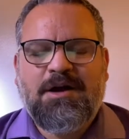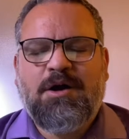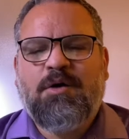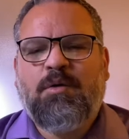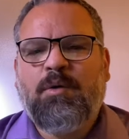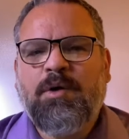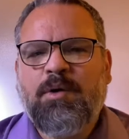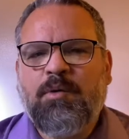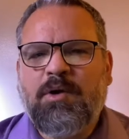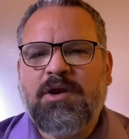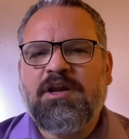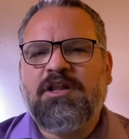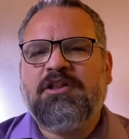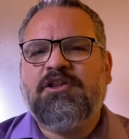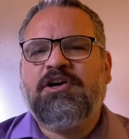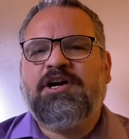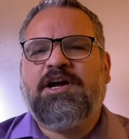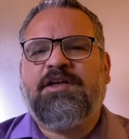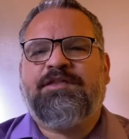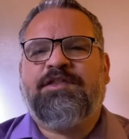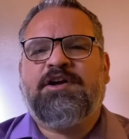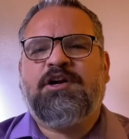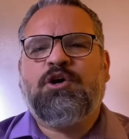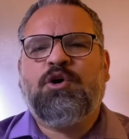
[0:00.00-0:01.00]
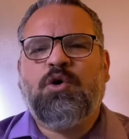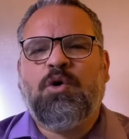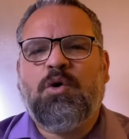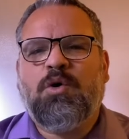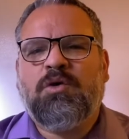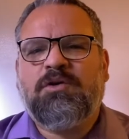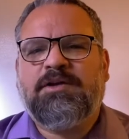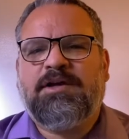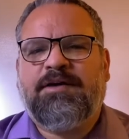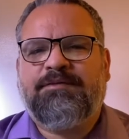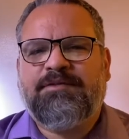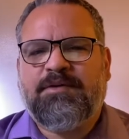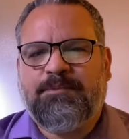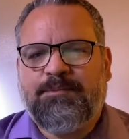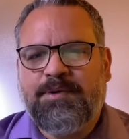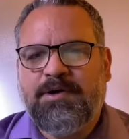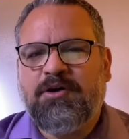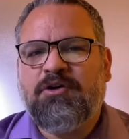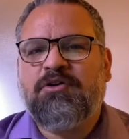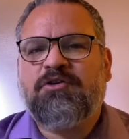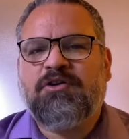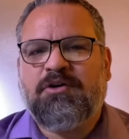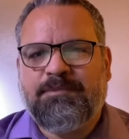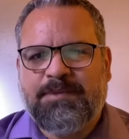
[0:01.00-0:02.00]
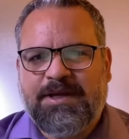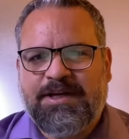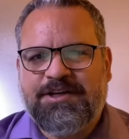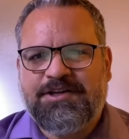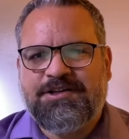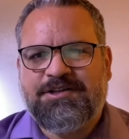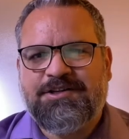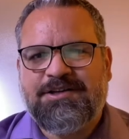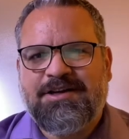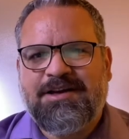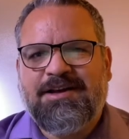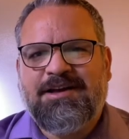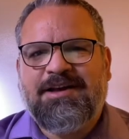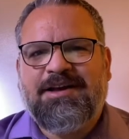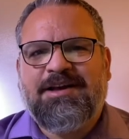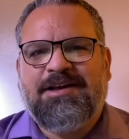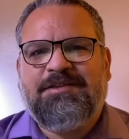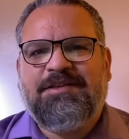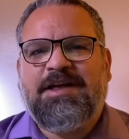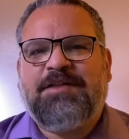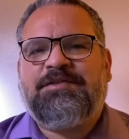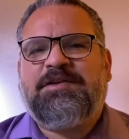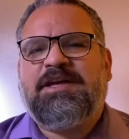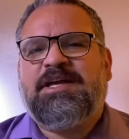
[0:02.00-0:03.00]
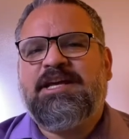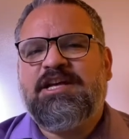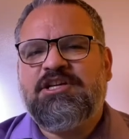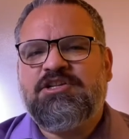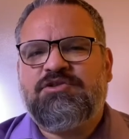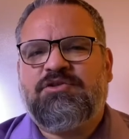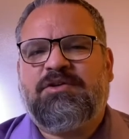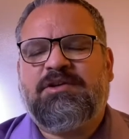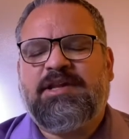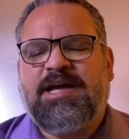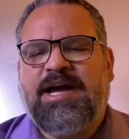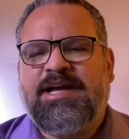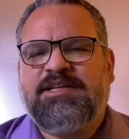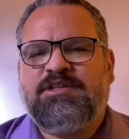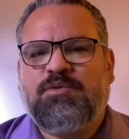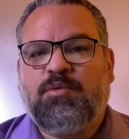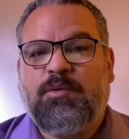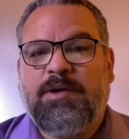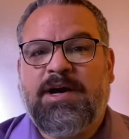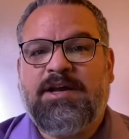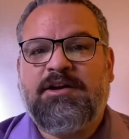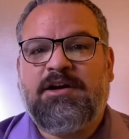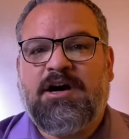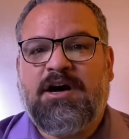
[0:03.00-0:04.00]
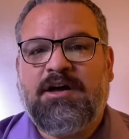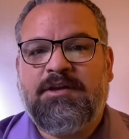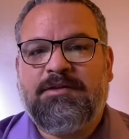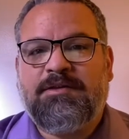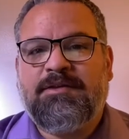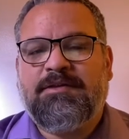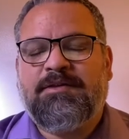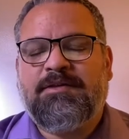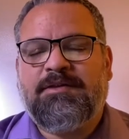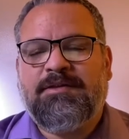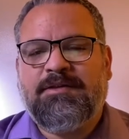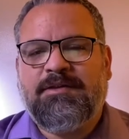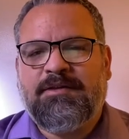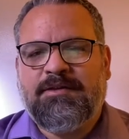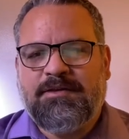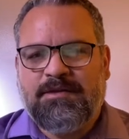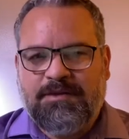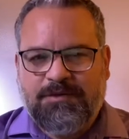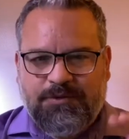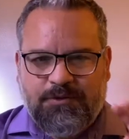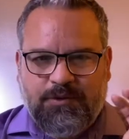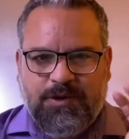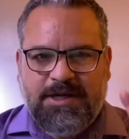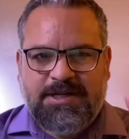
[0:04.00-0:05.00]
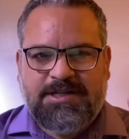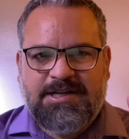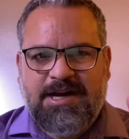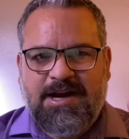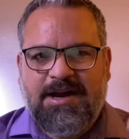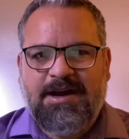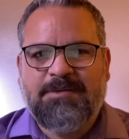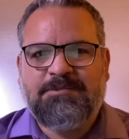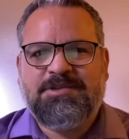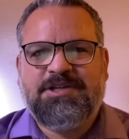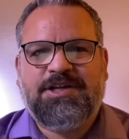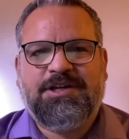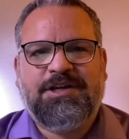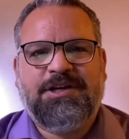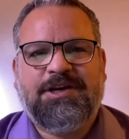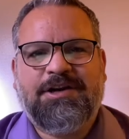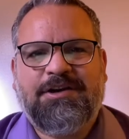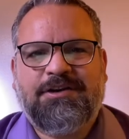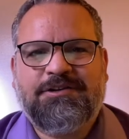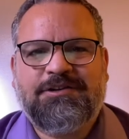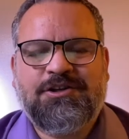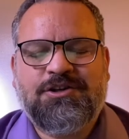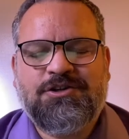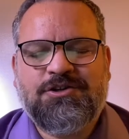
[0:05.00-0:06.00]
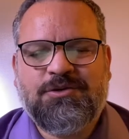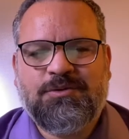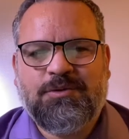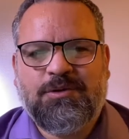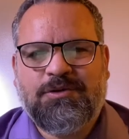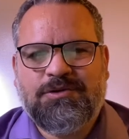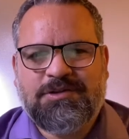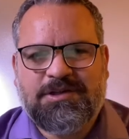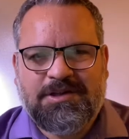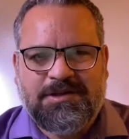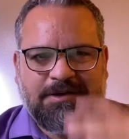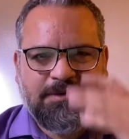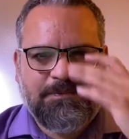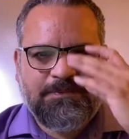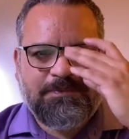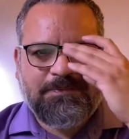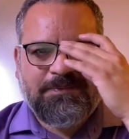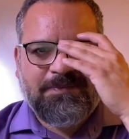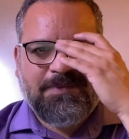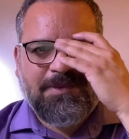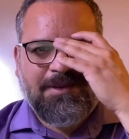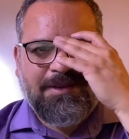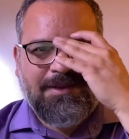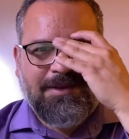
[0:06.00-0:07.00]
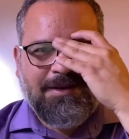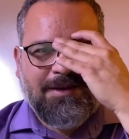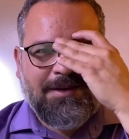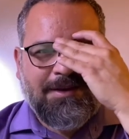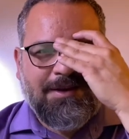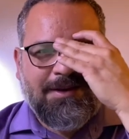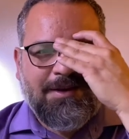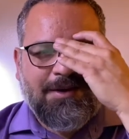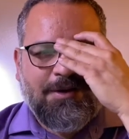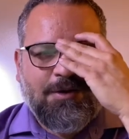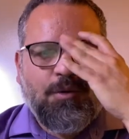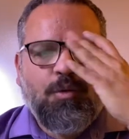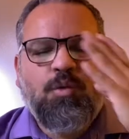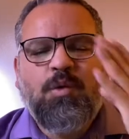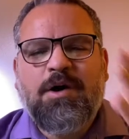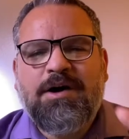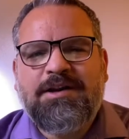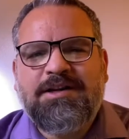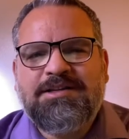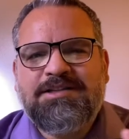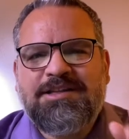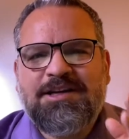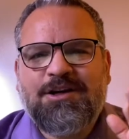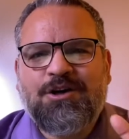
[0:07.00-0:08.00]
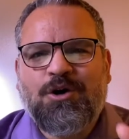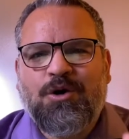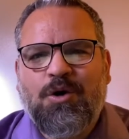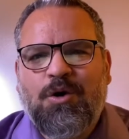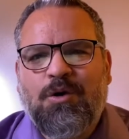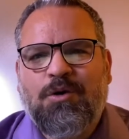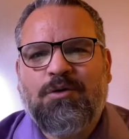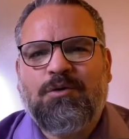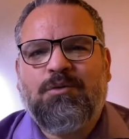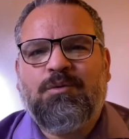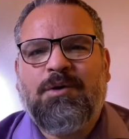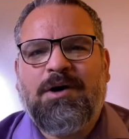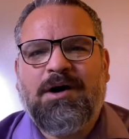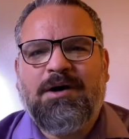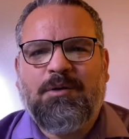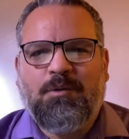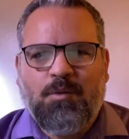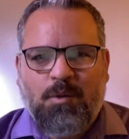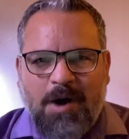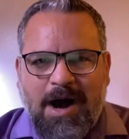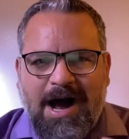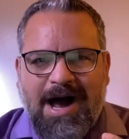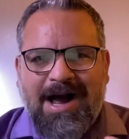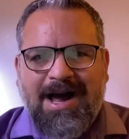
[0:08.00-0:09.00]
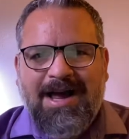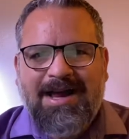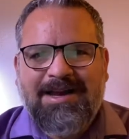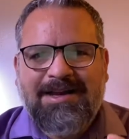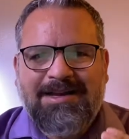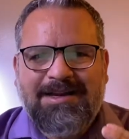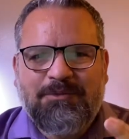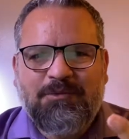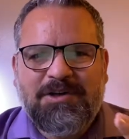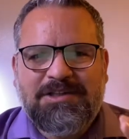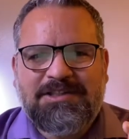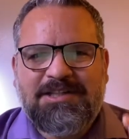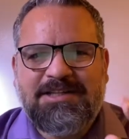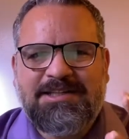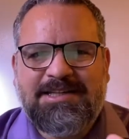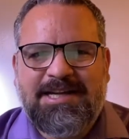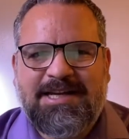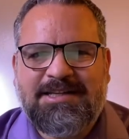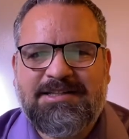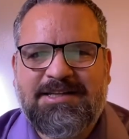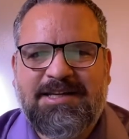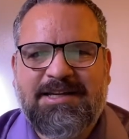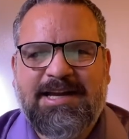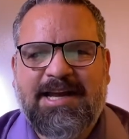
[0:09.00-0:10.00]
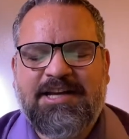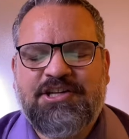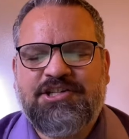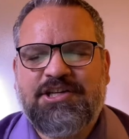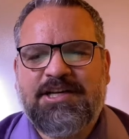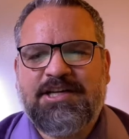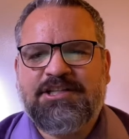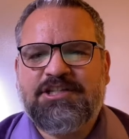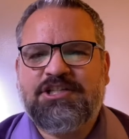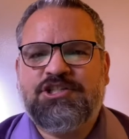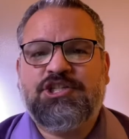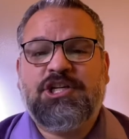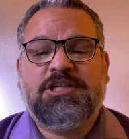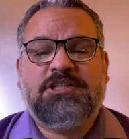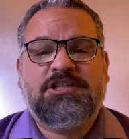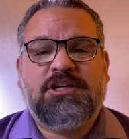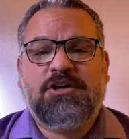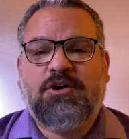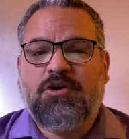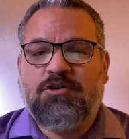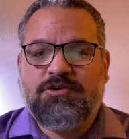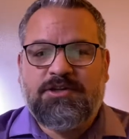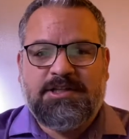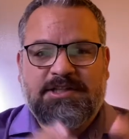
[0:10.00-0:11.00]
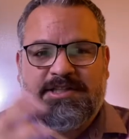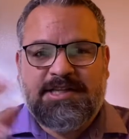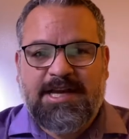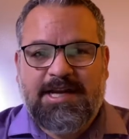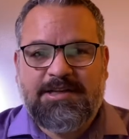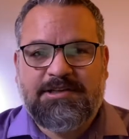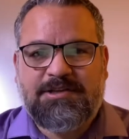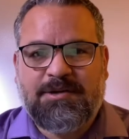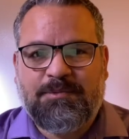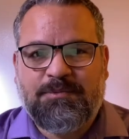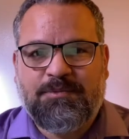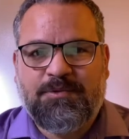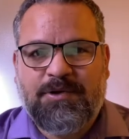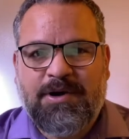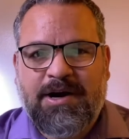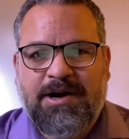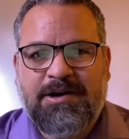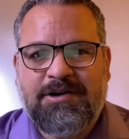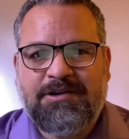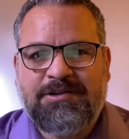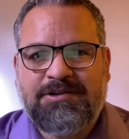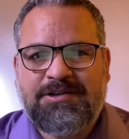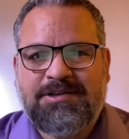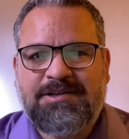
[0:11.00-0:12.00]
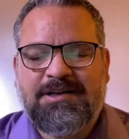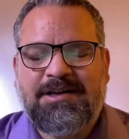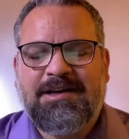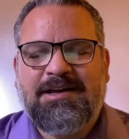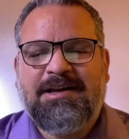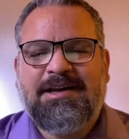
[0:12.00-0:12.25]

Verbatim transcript: We want to look at the goal of the pilgrimage that the Israelites went on three times a year to Jerusalem. What is the goal? What why what's the destination? Is it just to go to say some prayers?